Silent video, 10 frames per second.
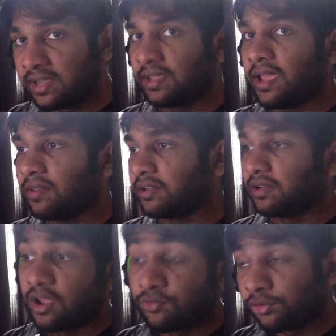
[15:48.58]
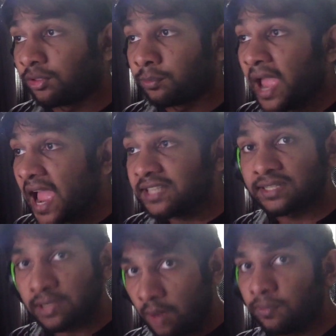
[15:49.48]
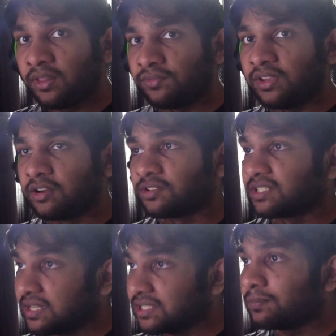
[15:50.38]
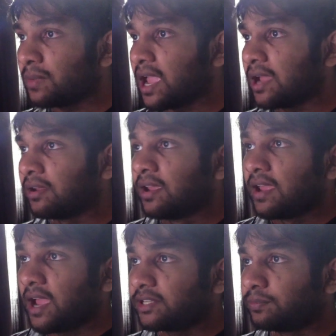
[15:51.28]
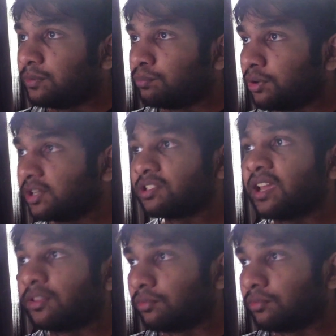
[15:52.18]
Kellen. And for the past couple of years, this man has been putting together